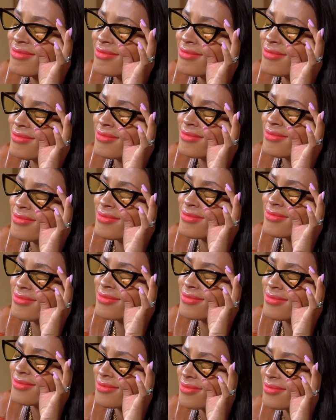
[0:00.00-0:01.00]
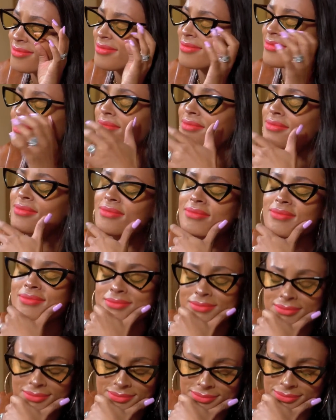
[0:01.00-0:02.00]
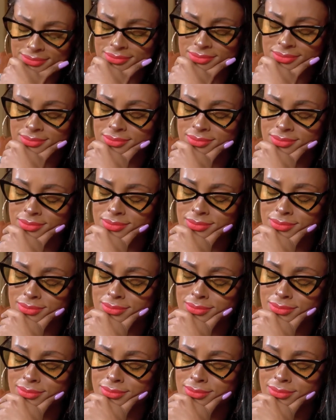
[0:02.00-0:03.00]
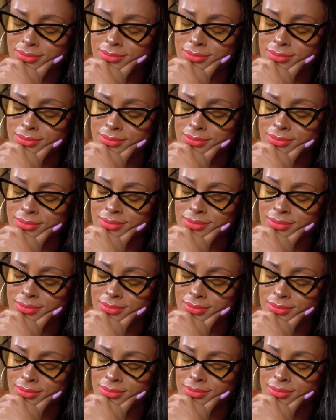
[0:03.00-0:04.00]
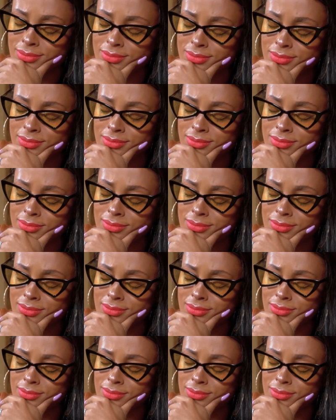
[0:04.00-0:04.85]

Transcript: Nothing is said.